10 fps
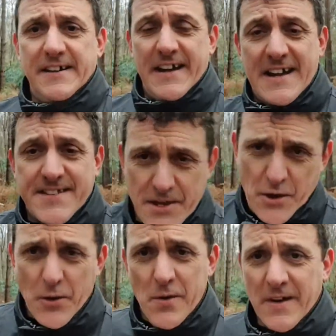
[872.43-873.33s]
As are
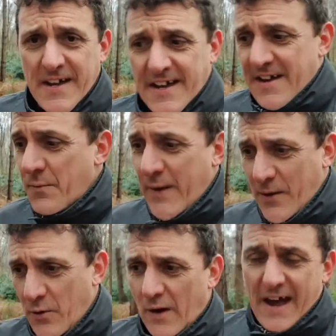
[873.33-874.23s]
you, we
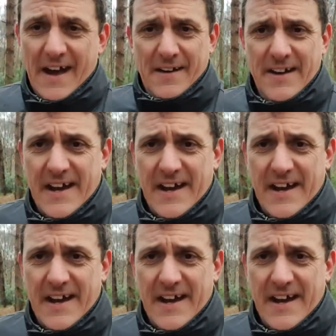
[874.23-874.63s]
all are.